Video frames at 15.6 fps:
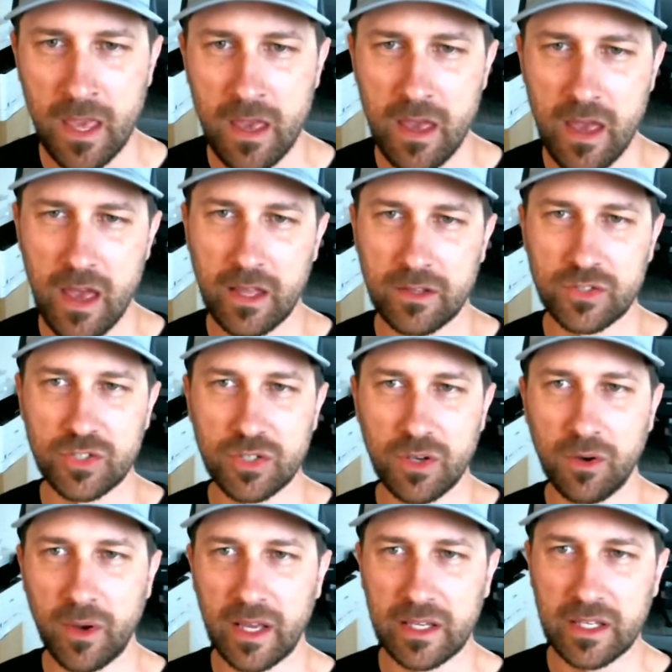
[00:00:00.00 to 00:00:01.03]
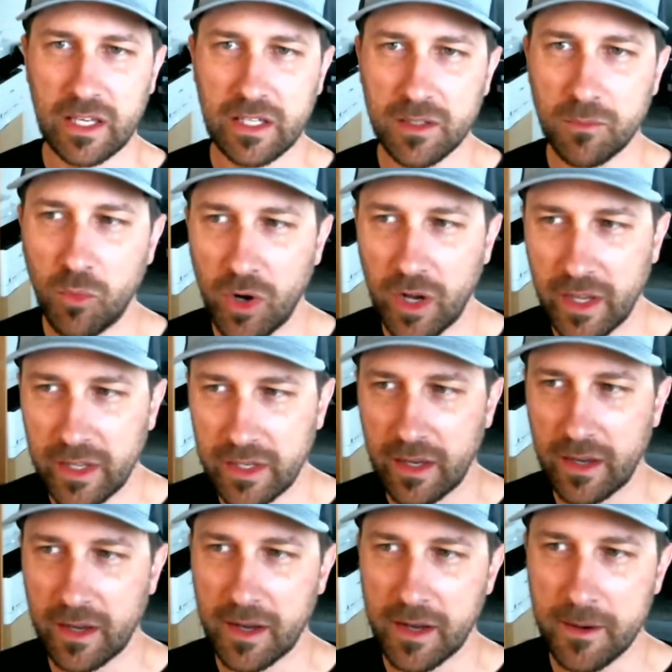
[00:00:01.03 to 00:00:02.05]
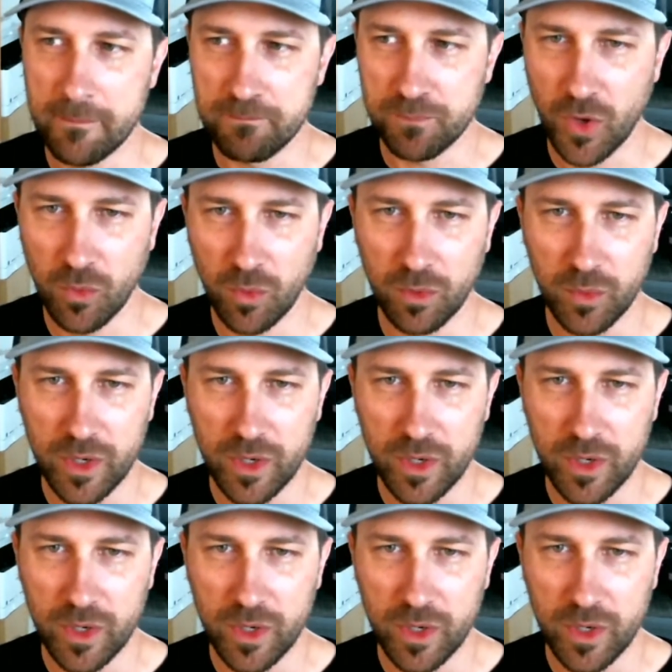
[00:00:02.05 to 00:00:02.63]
And so at Kingdom One, what